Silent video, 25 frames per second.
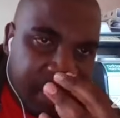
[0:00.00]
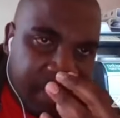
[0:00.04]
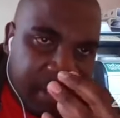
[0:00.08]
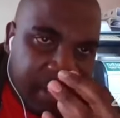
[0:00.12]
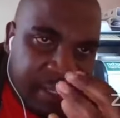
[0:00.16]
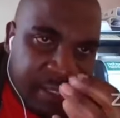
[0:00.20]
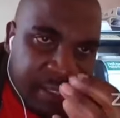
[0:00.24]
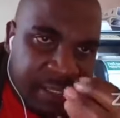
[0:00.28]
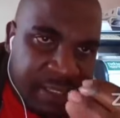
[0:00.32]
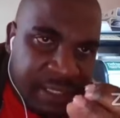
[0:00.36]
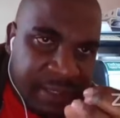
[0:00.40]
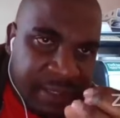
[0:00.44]

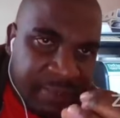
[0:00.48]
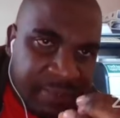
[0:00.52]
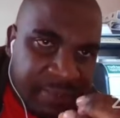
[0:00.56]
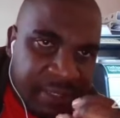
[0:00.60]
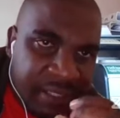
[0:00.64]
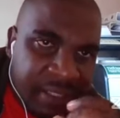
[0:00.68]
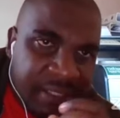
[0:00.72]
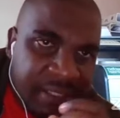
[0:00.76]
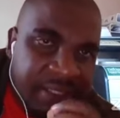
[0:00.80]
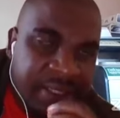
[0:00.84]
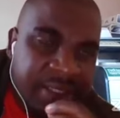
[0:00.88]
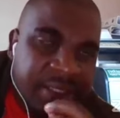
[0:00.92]

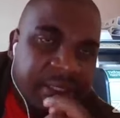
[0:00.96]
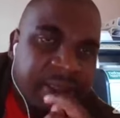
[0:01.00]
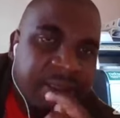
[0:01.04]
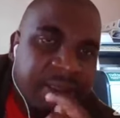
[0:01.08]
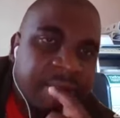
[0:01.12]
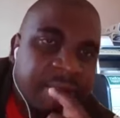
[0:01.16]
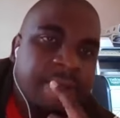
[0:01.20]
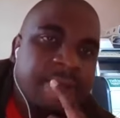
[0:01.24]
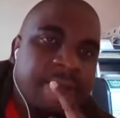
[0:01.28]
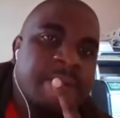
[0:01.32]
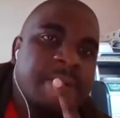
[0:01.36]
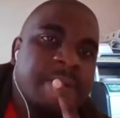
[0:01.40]

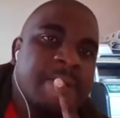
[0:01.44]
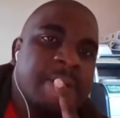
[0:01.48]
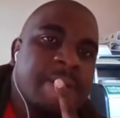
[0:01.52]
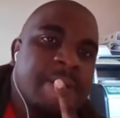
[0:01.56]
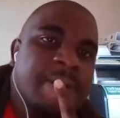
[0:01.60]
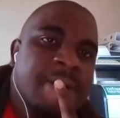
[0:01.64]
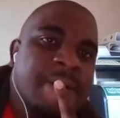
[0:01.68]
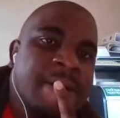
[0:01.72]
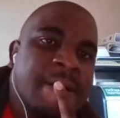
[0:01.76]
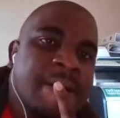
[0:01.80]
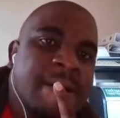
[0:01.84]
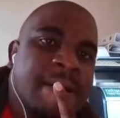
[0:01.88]
determination
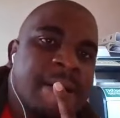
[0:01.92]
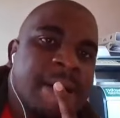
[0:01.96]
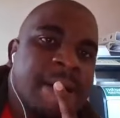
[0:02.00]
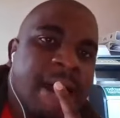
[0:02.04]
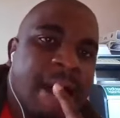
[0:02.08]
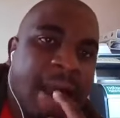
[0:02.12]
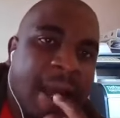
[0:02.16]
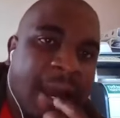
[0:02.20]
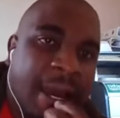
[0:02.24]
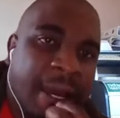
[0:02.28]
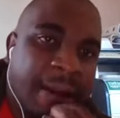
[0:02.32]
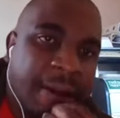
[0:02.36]

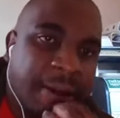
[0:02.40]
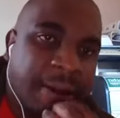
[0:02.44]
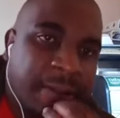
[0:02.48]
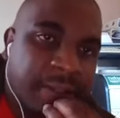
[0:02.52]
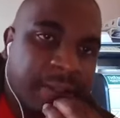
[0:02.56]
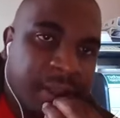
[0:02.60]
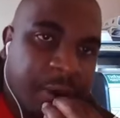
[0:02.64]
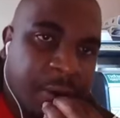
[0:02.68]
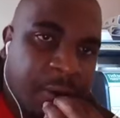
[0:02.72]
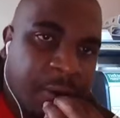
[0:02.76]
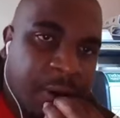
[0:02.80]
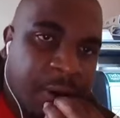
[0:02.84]

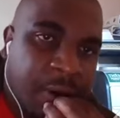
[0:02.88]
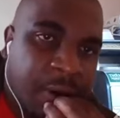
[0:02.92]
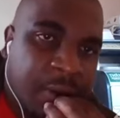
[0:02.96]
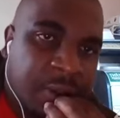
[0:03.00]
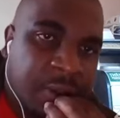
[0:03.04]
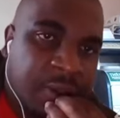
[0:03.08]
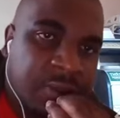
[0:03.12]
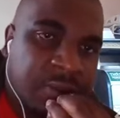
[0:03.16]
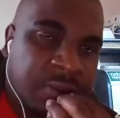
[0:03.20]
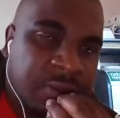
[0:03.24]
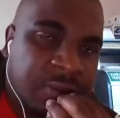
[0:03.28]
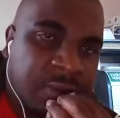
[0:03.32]
around the
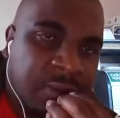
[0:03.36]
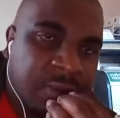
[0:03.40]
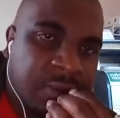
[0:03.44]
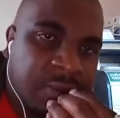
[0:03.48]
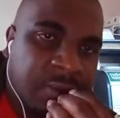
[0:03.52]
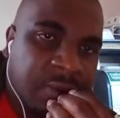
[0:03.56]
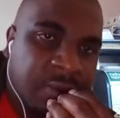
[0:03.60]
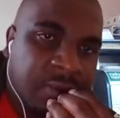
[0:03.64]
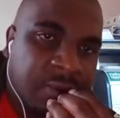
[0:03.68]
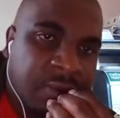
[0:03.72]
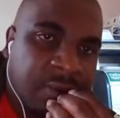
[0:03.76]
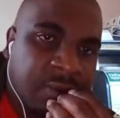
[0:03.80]
cause
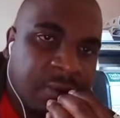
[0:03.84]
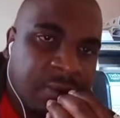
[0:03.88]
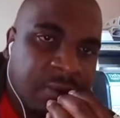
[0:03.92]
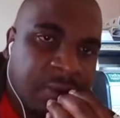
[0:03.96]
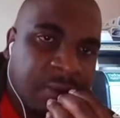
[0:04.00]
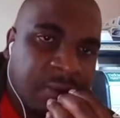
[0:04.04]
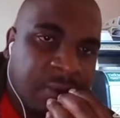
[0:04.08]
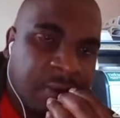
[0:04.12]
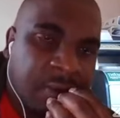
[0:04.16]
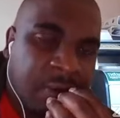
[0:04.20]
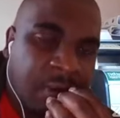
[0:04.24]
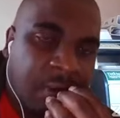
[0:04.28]

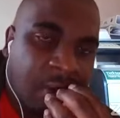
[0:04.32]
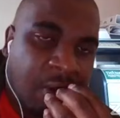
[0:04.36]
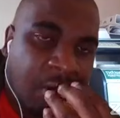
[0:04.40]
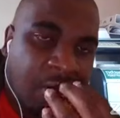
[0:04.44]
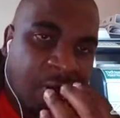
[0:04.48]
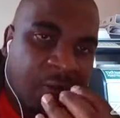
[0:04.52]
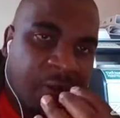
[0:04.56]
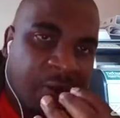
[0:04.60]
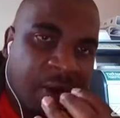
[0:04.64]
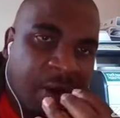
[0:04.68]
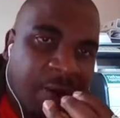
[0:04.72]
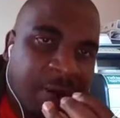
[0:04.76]

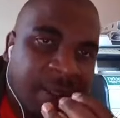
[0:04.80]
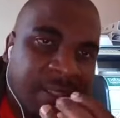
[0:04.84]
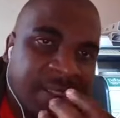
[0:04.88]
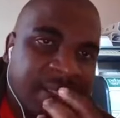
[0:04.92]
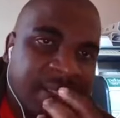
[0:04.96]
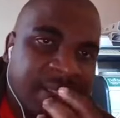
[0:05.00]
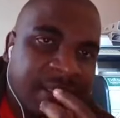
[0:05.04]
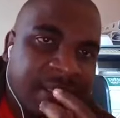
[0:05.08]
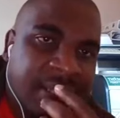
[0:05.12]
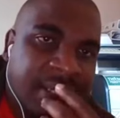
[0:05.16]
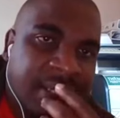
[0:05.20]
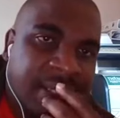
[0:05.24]
of our
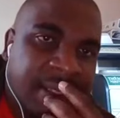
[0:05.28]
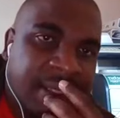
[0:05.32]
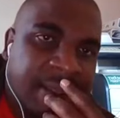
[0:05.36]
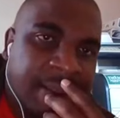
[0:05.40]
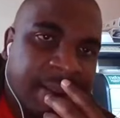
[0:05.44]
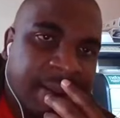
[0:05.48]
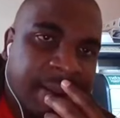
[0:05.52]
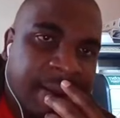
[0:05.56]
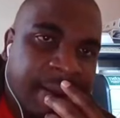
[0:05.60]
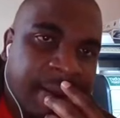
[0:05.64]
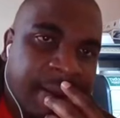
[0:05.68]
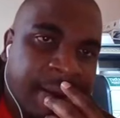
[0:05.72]

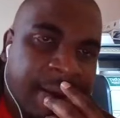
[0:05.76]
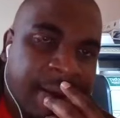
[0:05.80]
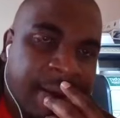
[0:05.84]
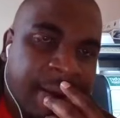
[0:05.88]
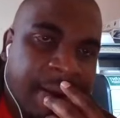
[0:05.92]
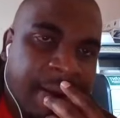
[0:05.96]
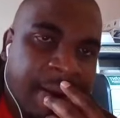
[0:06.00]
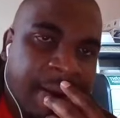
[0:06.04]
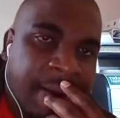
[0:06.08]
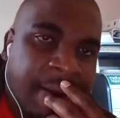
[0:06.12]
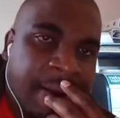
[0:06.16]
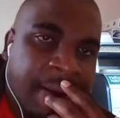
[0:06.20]
struggle
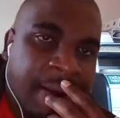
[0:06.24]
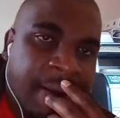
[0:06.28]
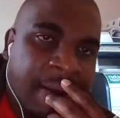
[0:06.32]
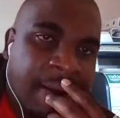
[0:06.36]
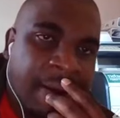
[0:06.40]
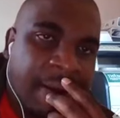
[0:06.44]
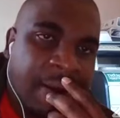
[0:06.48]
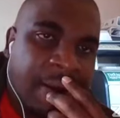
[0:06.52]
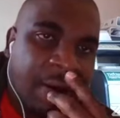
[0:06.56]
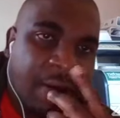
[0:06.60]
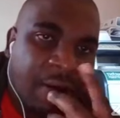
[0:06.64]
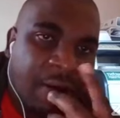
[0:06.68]

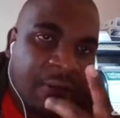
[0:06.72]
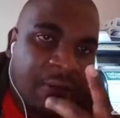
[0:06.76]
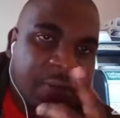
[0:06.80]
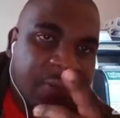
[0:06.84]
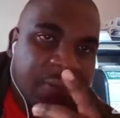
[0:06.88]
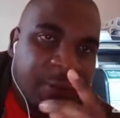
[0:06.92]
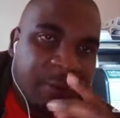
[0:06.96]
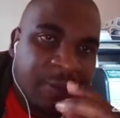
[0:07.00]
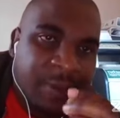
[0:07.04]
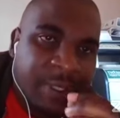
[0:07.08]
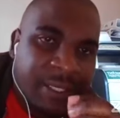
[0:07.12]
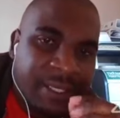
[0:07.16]
of
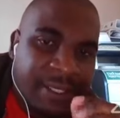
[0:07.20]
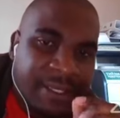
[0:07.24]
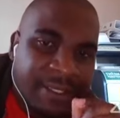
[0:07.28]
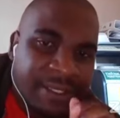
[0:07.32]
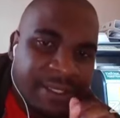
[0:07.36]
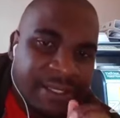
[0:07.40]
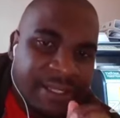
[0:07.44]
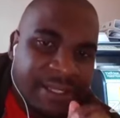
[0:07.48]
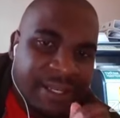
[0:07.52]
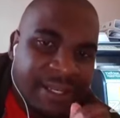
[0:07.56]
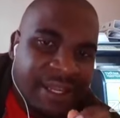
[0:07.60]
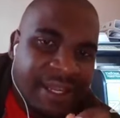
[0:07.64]
the
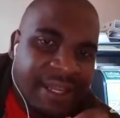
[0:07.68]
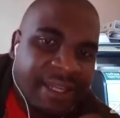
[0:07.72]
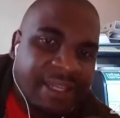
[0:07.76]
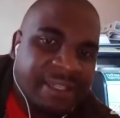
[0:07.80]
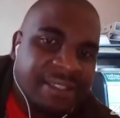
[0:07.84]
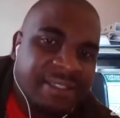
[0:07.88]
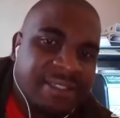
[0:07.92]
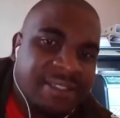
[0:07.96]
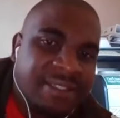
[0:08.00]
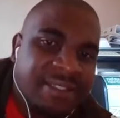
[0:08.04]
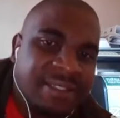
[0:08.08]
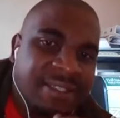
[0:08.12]
working
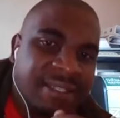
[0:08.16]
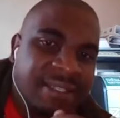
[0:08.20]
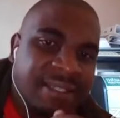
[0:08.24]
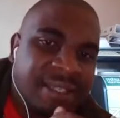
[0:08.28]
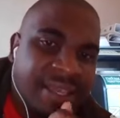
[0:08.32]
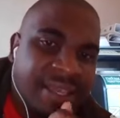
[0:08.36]
class